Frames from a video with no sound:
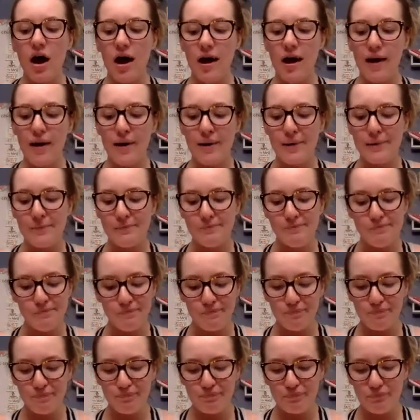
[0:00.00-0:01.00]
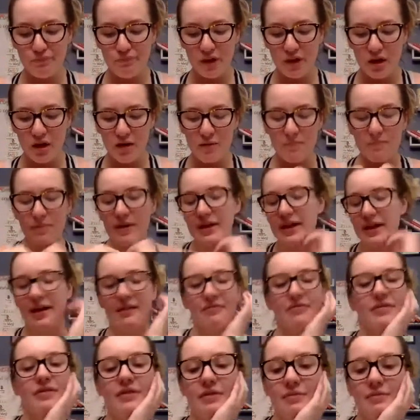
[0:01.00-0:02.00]
But yeah,
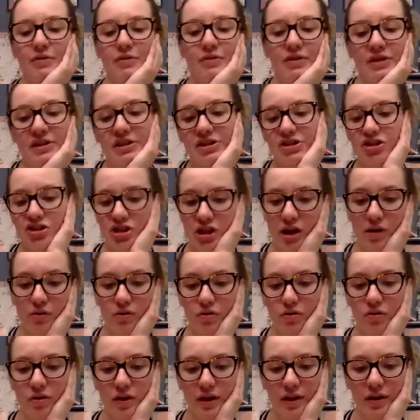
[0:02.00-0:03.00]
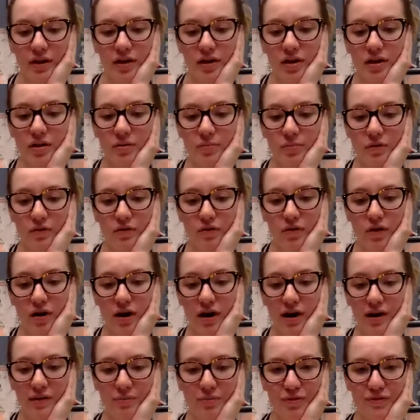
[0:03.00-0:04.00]
let me read this chat real quick
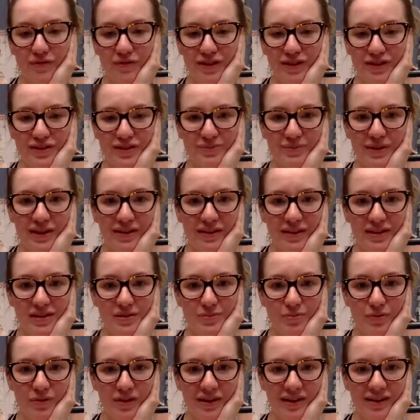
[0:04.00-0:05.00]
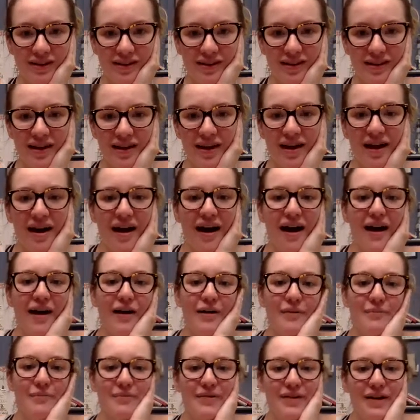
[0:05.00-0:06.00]
before I move on to my last point.
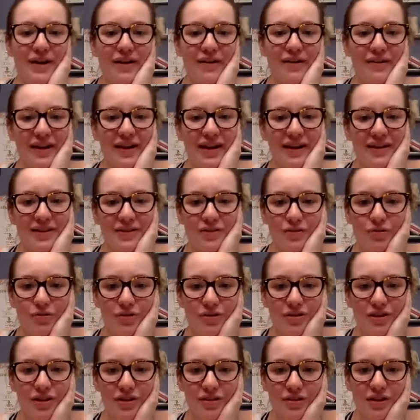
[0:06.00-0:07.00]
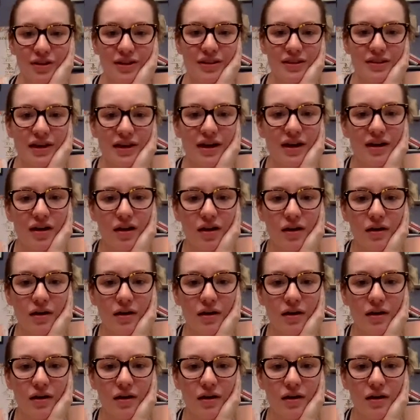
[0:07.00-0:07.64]
Oh yeah, well, you like that.